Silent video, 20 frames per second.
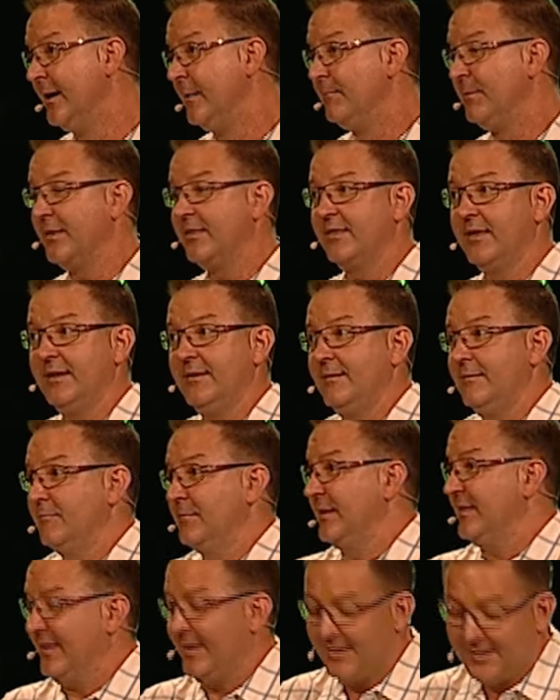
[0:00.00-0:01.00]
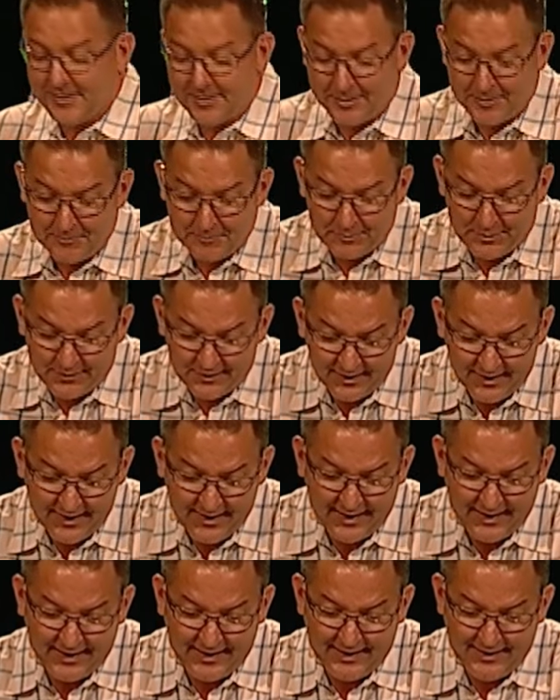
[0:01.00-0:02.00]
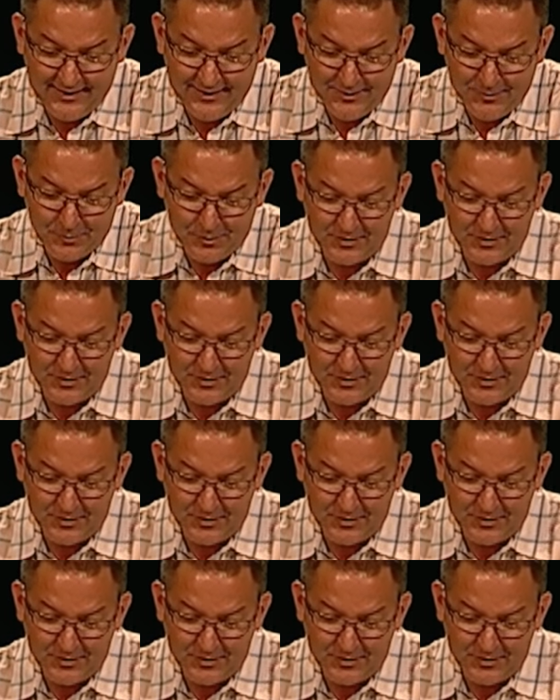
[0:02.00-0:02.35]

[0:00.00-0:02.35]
but then, but then complain